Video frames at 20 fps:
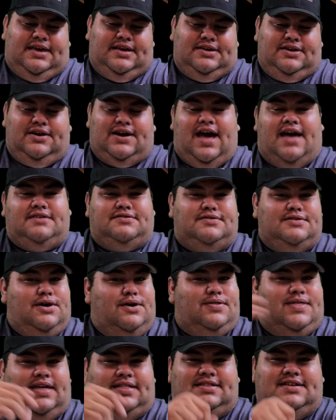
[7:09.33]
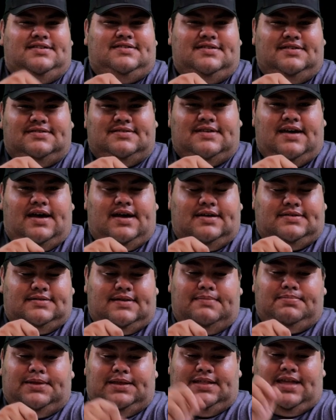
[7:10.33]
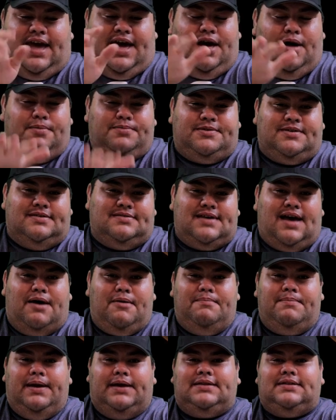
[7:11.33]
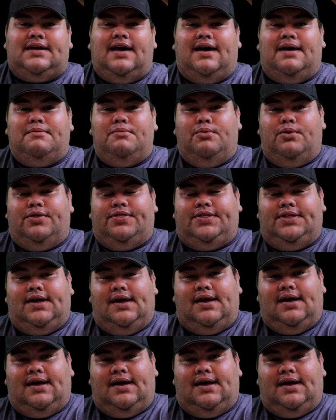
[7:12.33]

you guys know that this is something that helps us out big time with